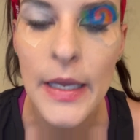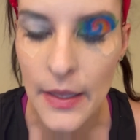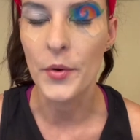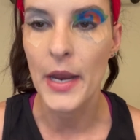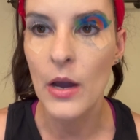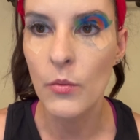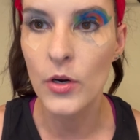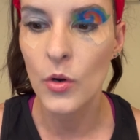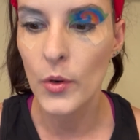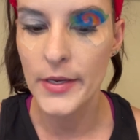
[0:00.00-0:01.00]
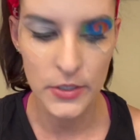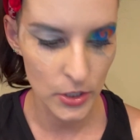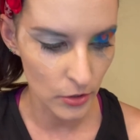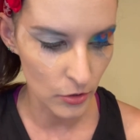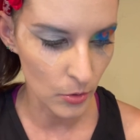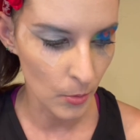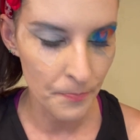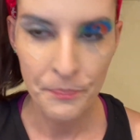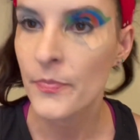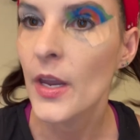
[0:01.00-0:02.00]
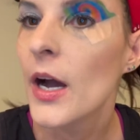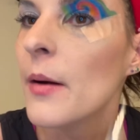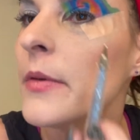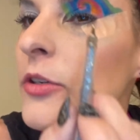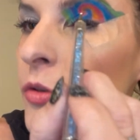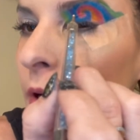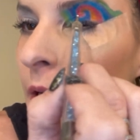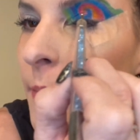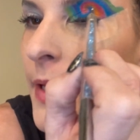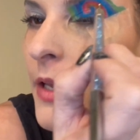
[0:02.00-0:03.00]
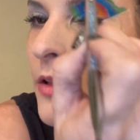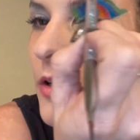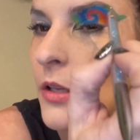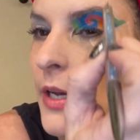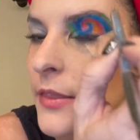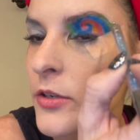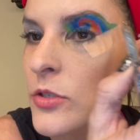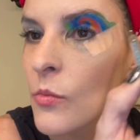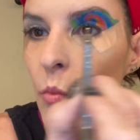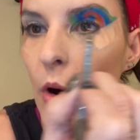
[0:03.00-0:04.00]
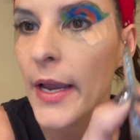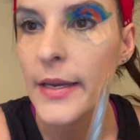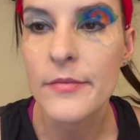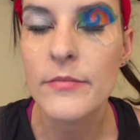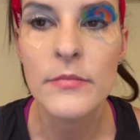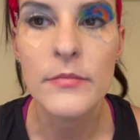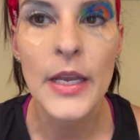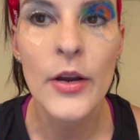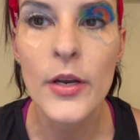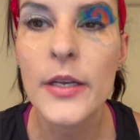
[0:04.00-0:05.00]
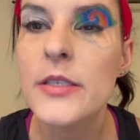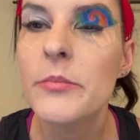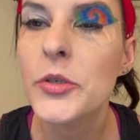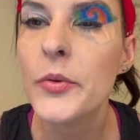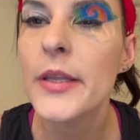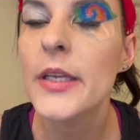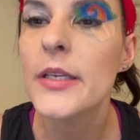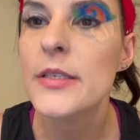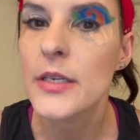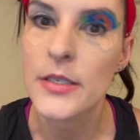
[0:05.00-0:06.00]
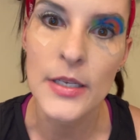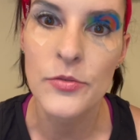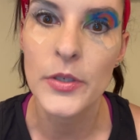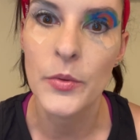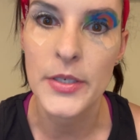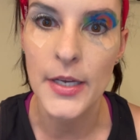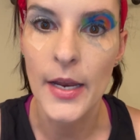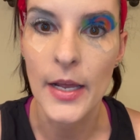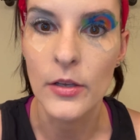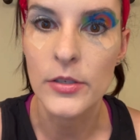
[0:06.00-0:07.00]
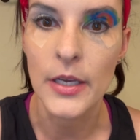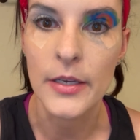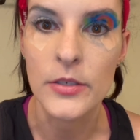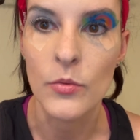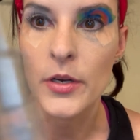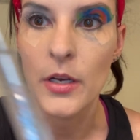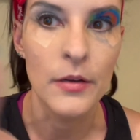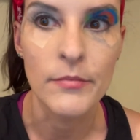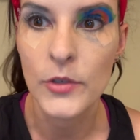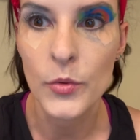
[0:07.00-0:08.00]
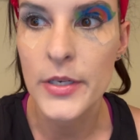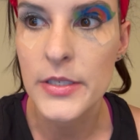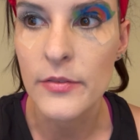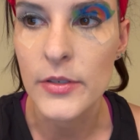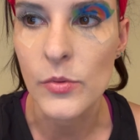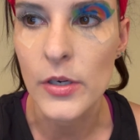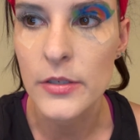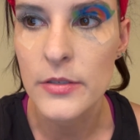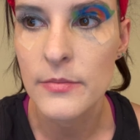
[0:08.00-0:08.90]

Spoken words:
And now we're going to try to make it look like there's some white areas in between these, because that's really what tie-dye looks like. So we're gonna see if this works.